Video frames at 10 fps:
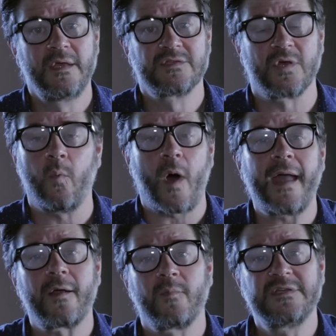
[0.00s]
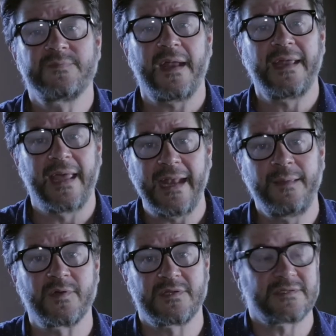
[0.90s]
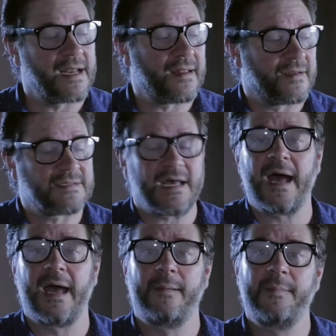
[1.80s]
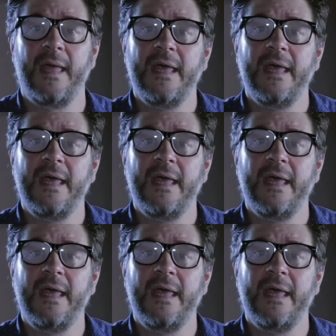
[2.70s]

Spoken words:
So why are we spending 80% of the time